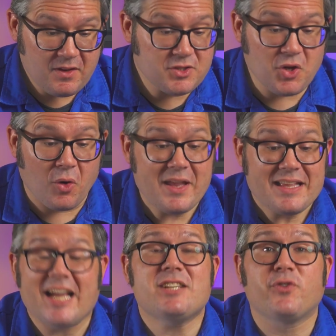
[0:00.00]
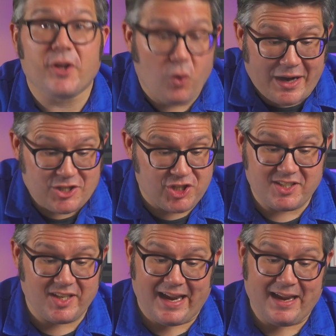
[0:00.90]
So thanks for the question
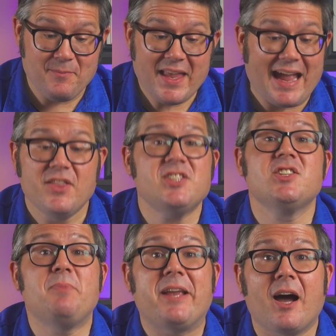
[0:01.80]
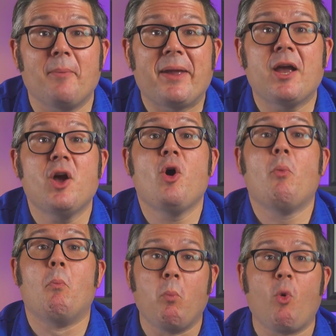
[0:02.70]
today, and this is becoming
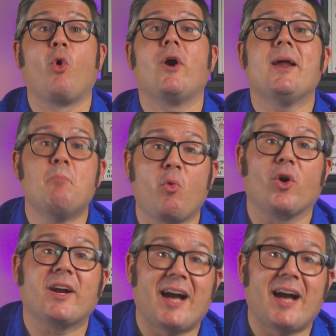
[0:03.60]
more and more